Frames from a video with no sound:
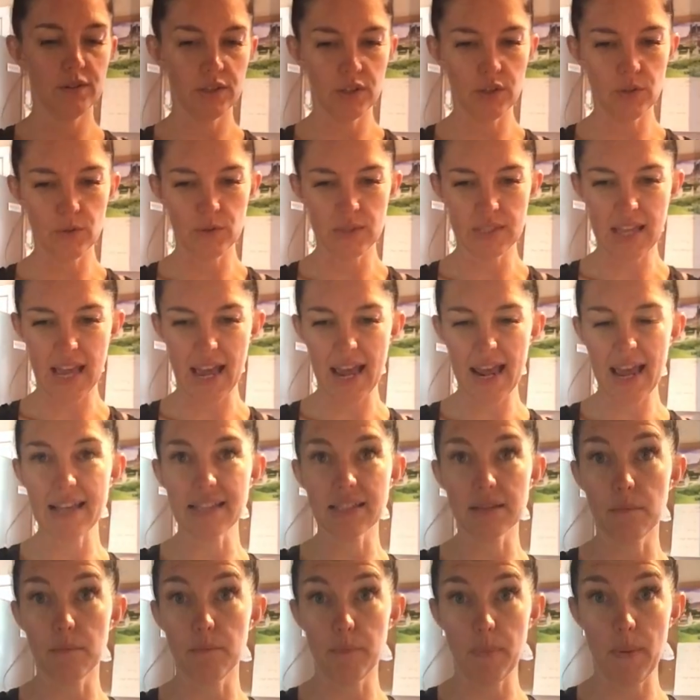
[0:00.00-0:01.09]
use that
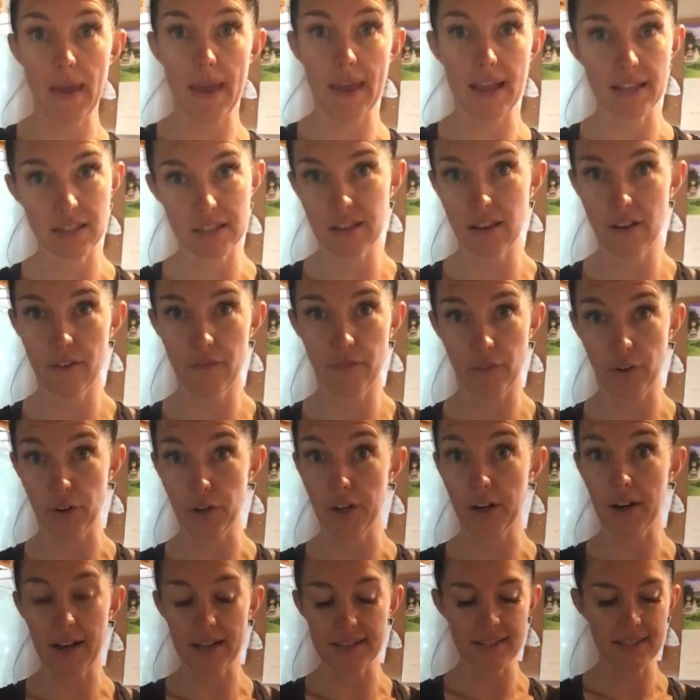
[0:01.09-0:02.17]
as a base for
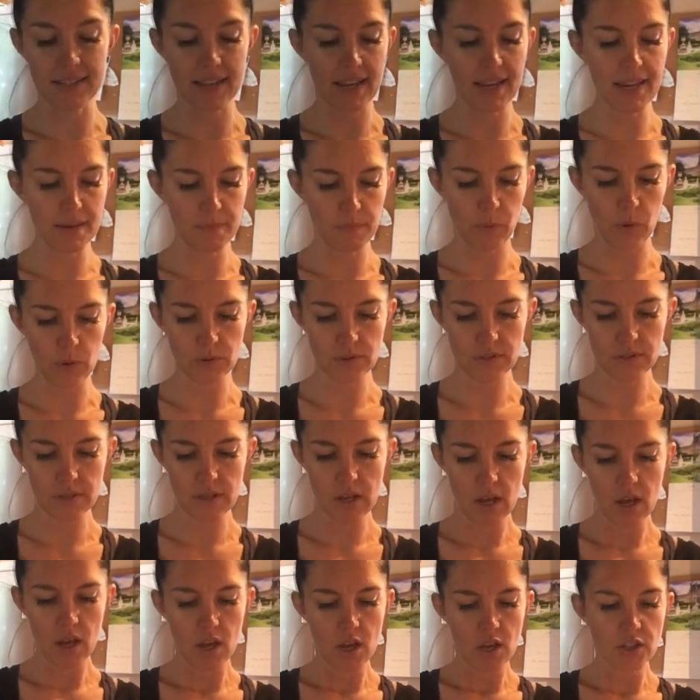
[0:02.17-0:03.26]
your acai bowls.
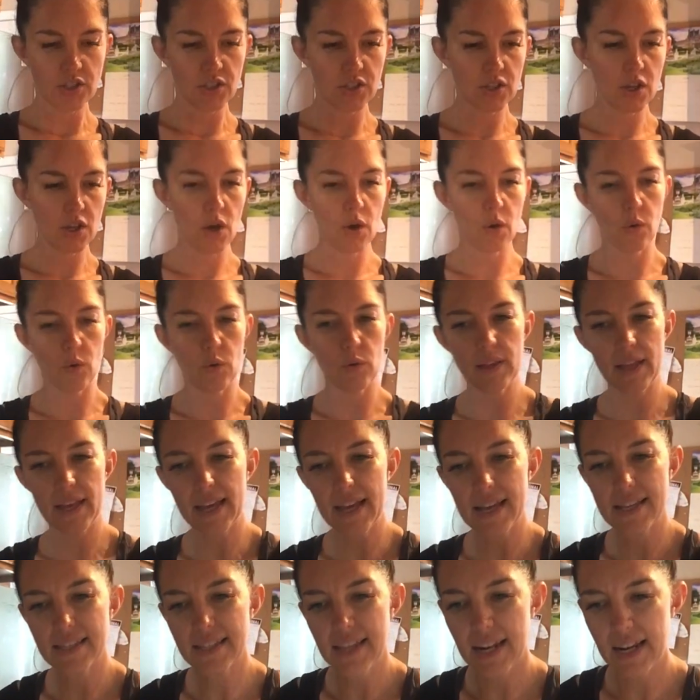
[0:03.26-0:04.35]
So like
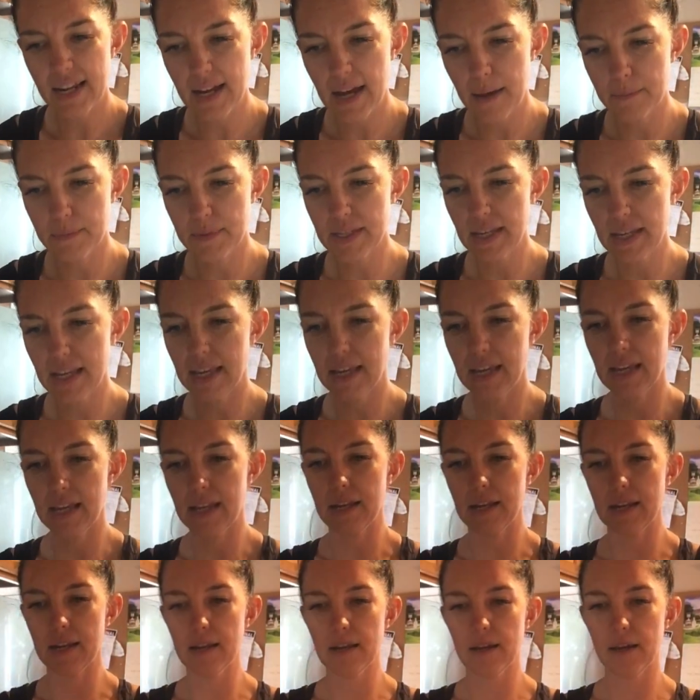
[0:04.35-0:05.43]
I said, it comes
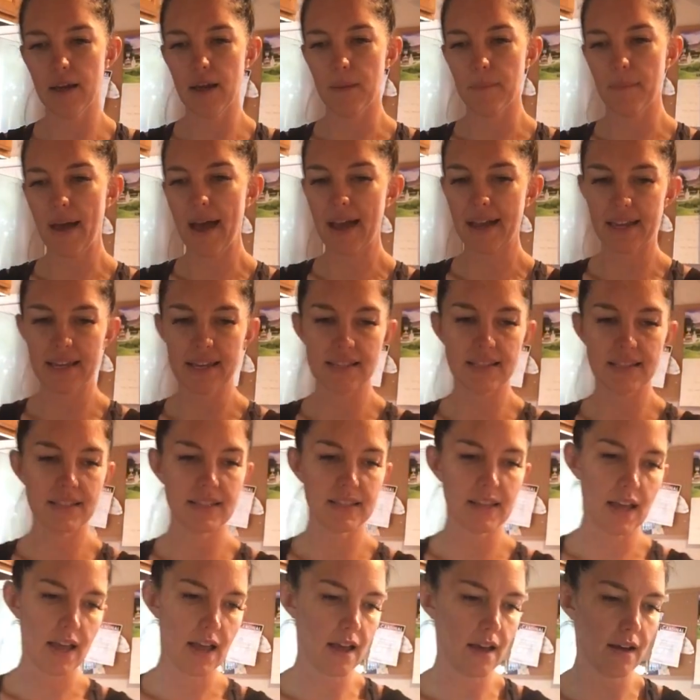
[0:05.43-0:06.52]
in packets
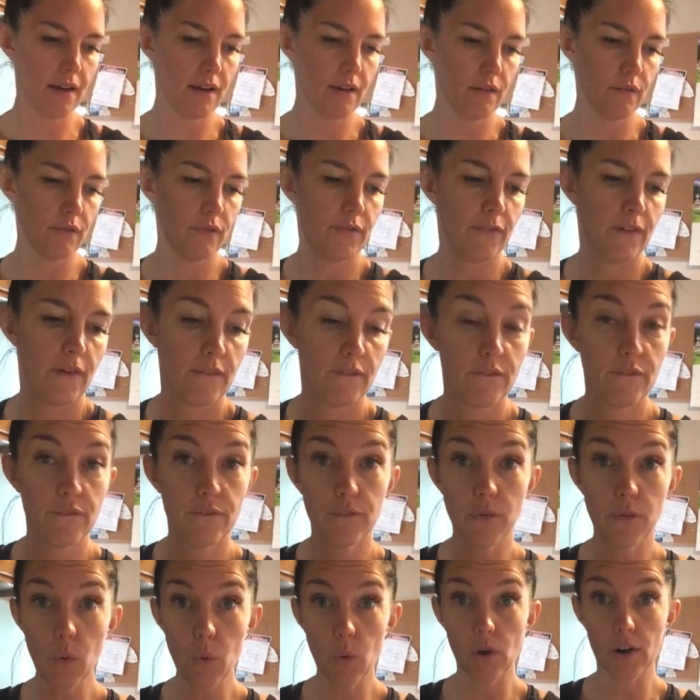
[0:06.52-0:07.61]
of
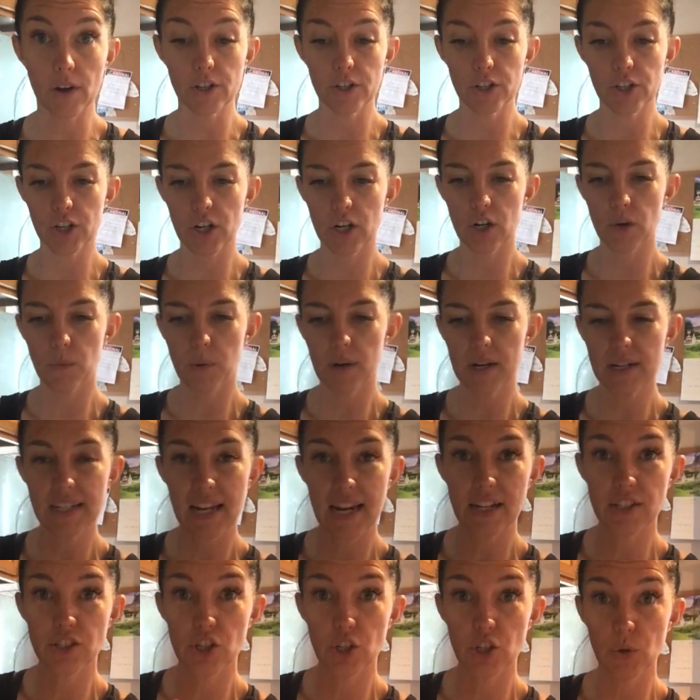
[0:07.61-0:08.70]
4. You're going to want to
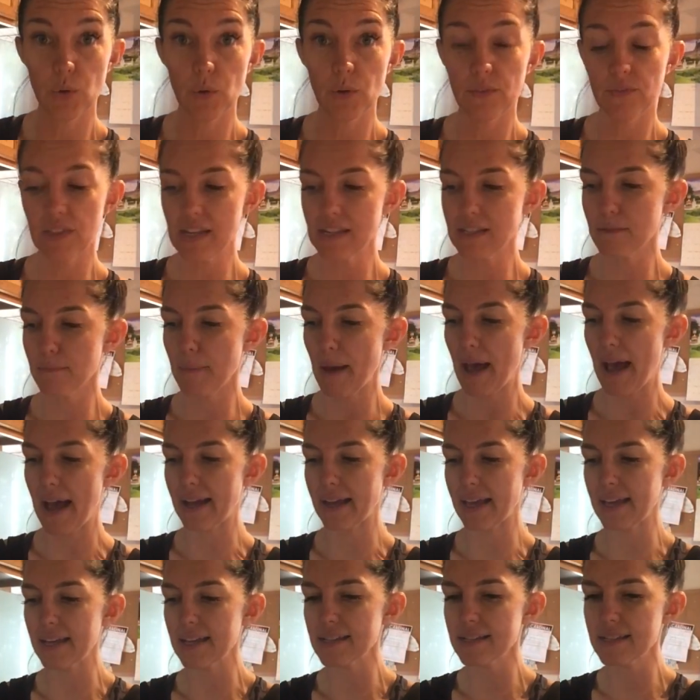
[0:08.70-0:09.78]
take 2 of these
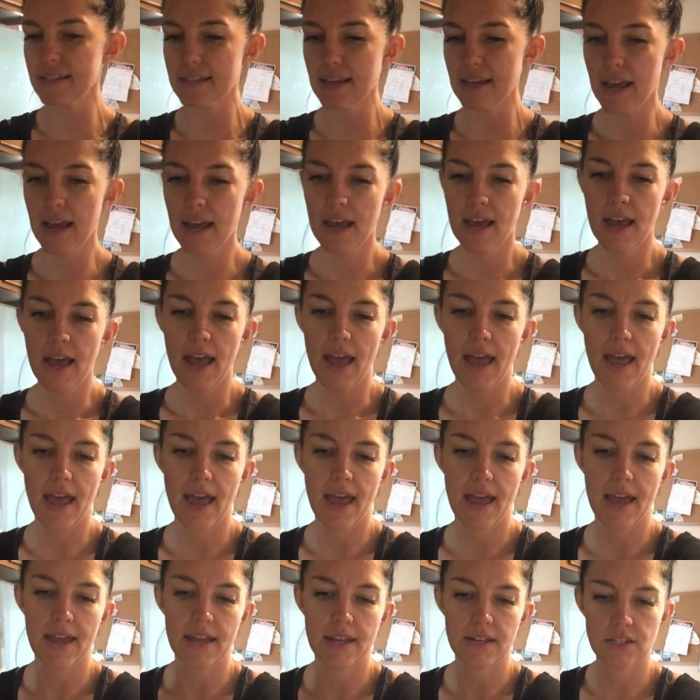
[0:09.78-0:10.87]
packets,
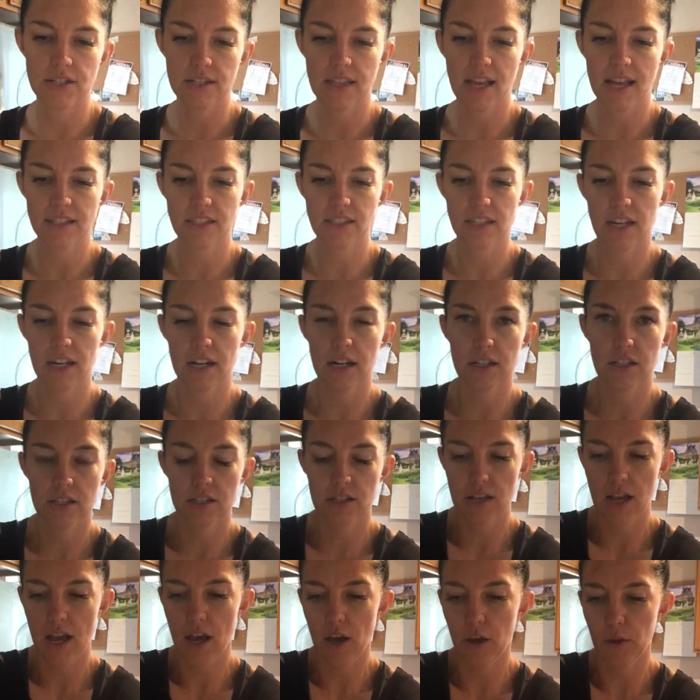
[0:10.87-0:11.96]
and that's going to
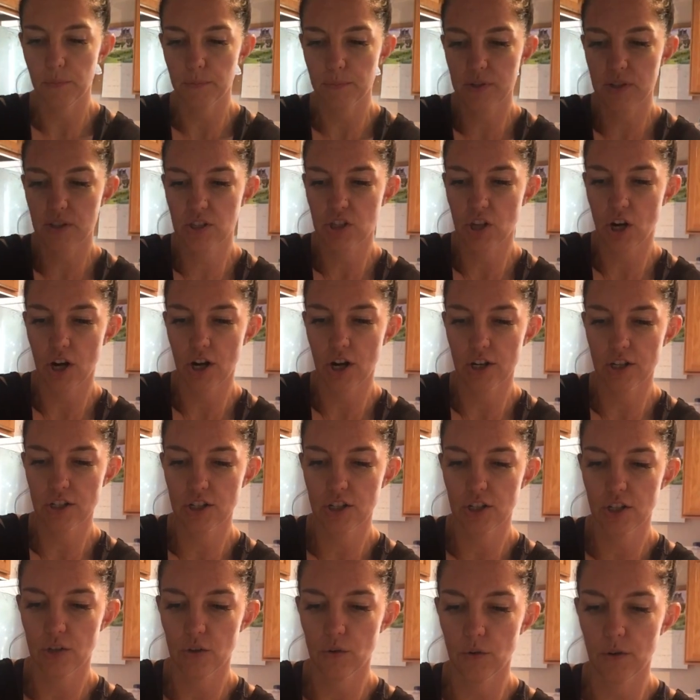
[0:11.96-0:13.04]
help
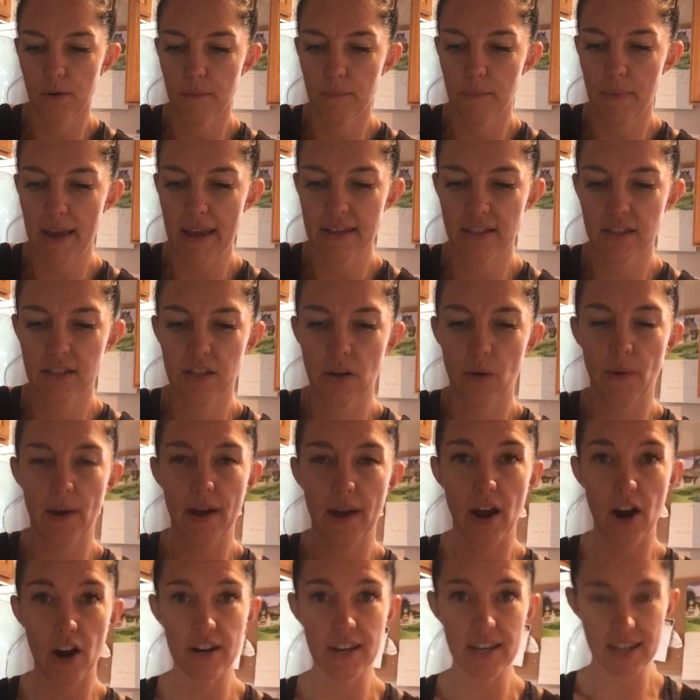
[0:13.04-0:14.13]
start your base. So I
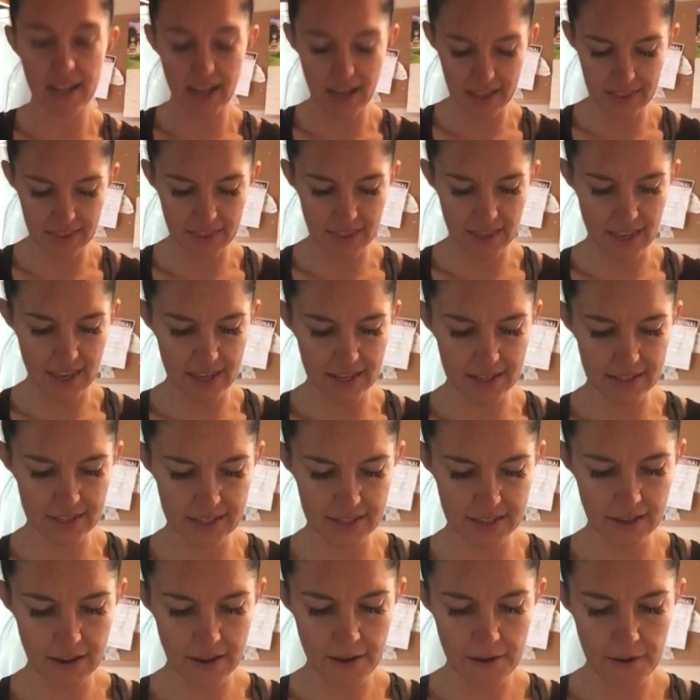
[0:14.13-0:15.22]
already cut these,